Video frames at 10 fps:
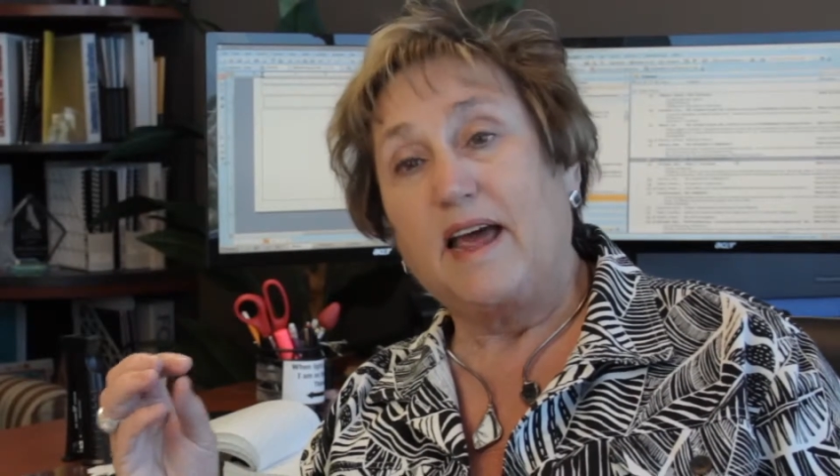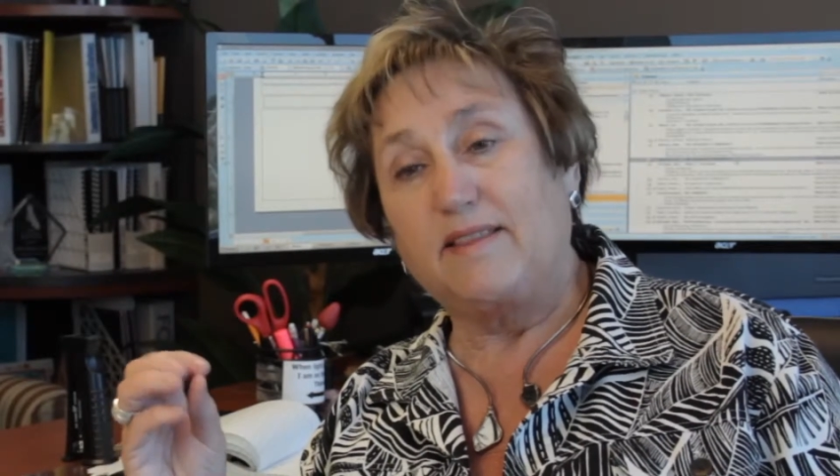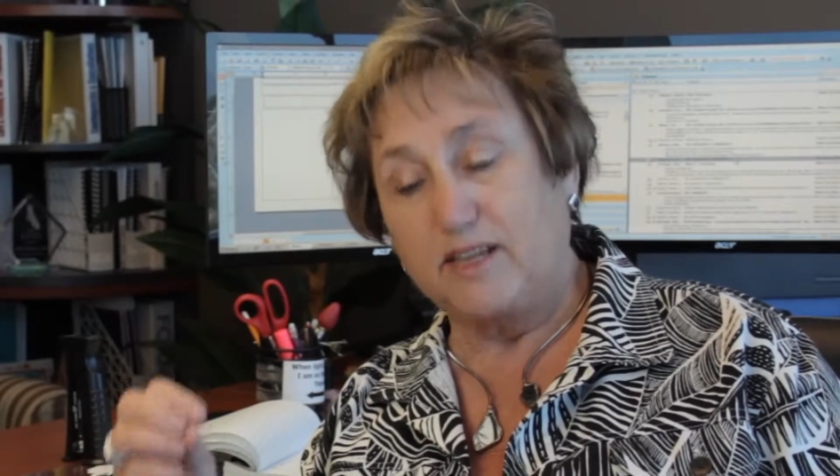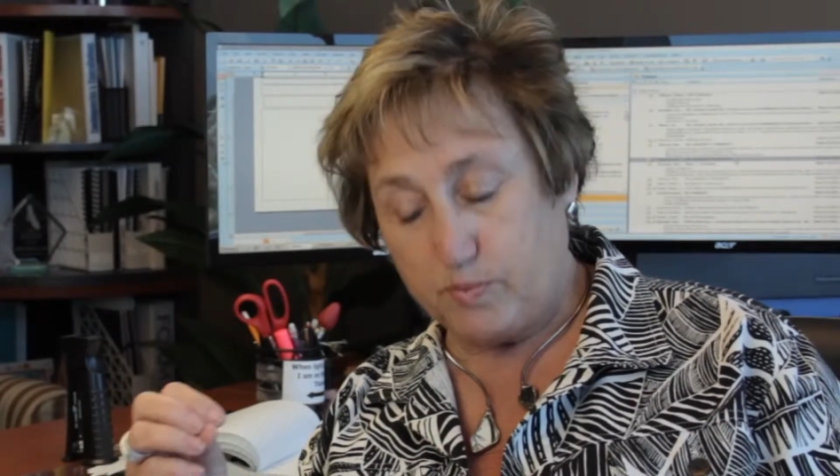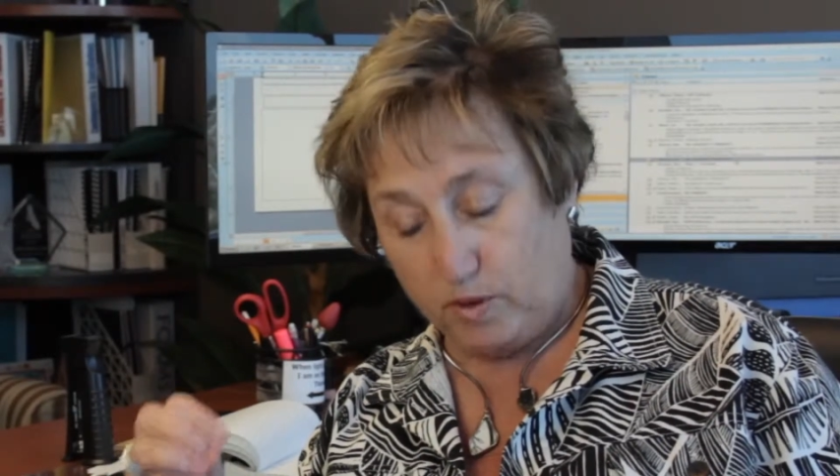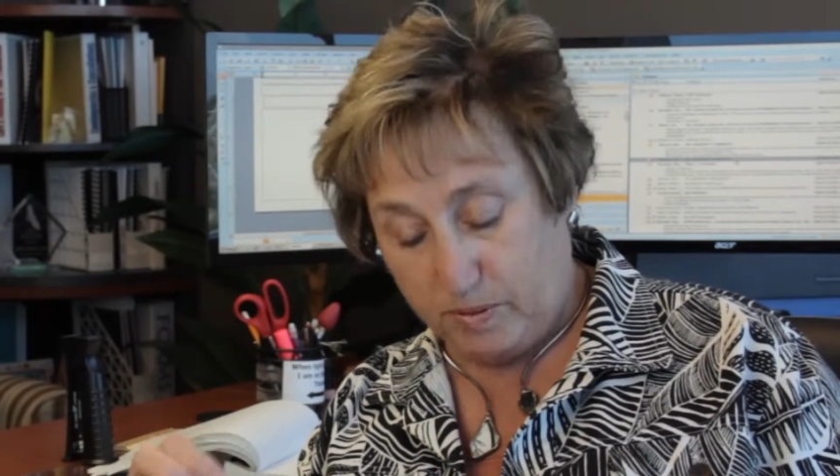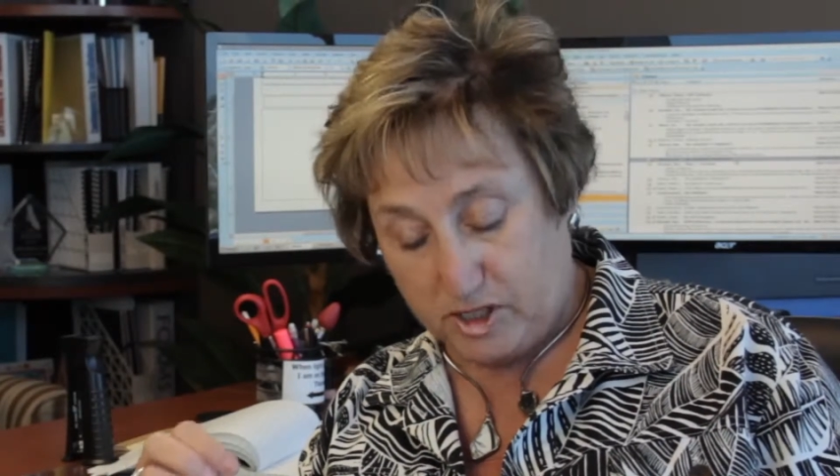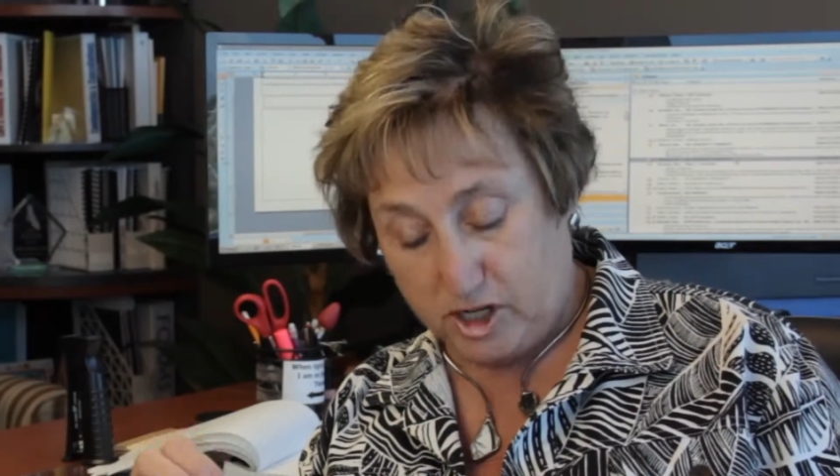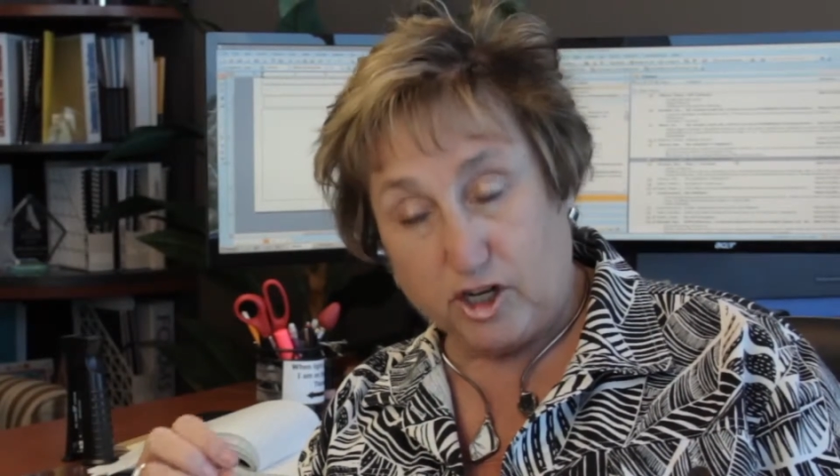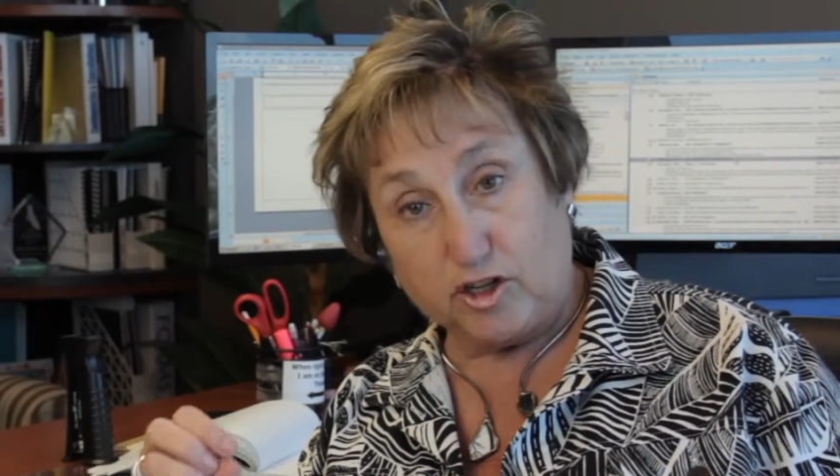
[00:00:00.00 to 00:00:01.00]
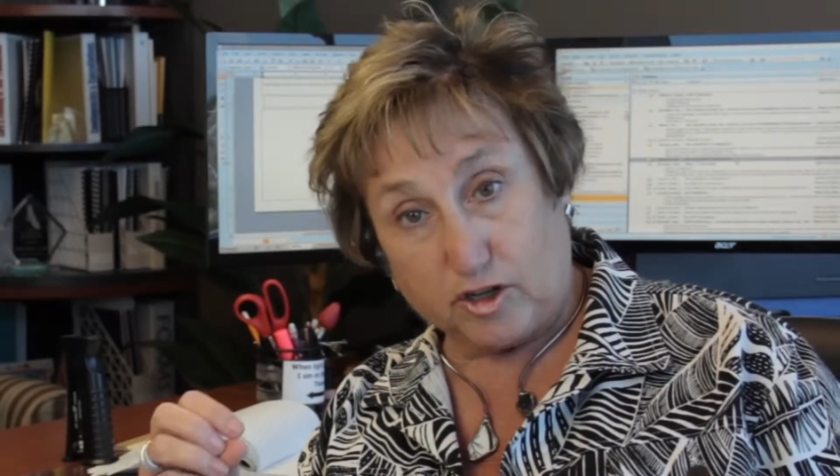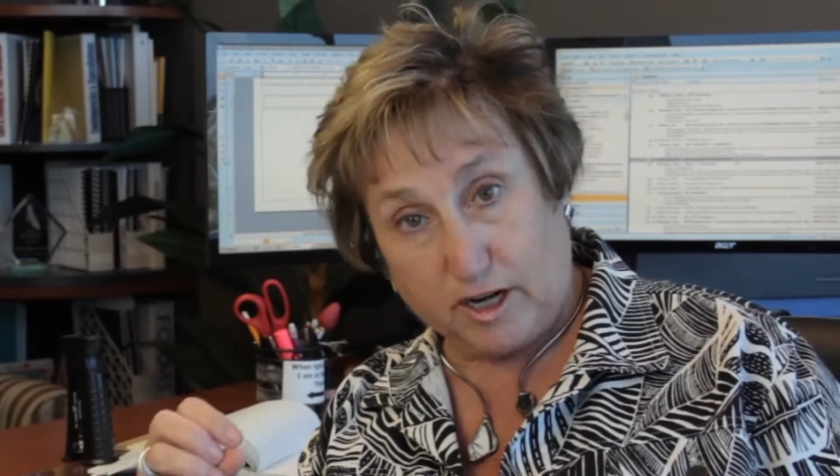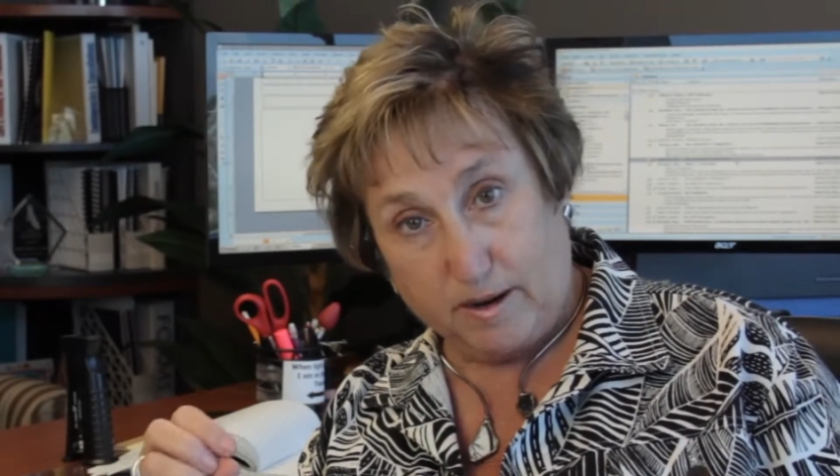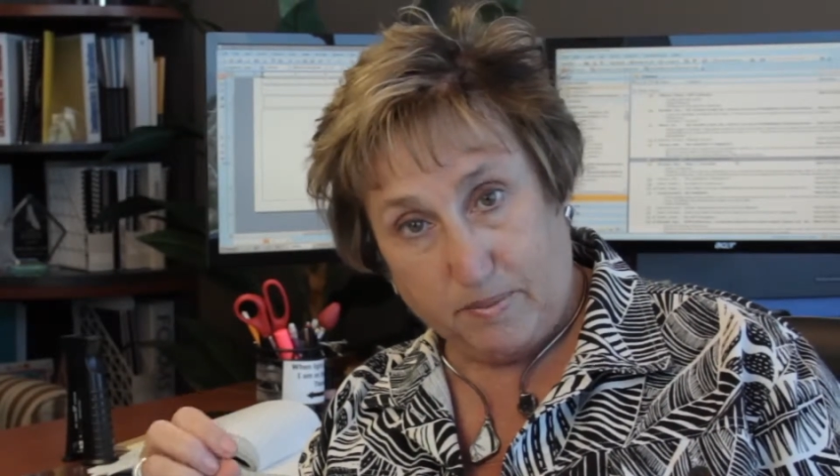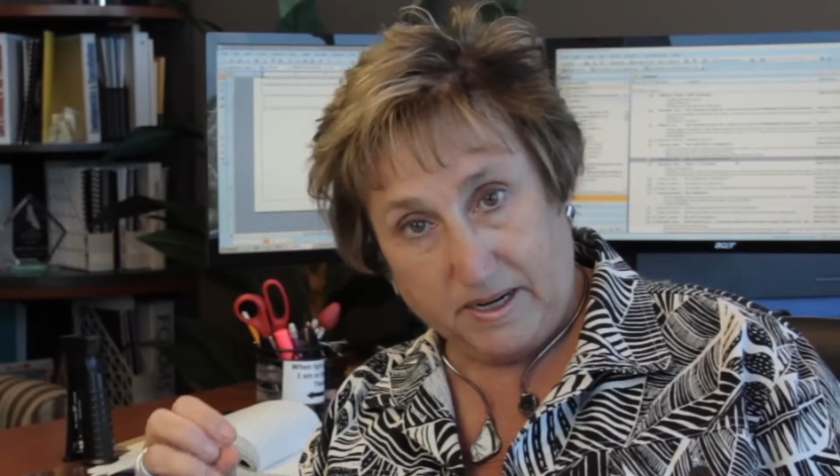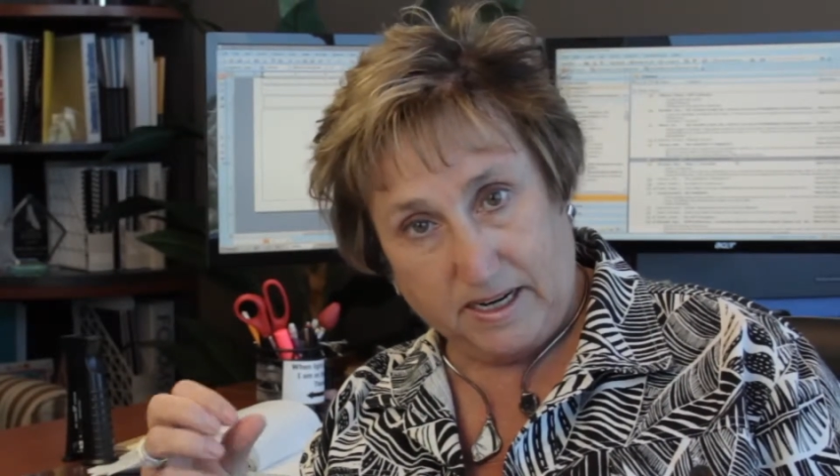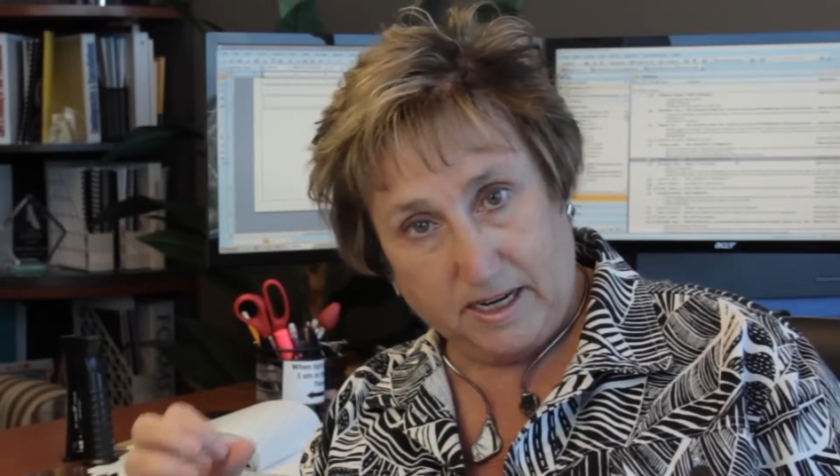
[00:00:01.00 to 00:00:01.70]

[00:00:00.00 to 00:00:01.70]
And this one particular company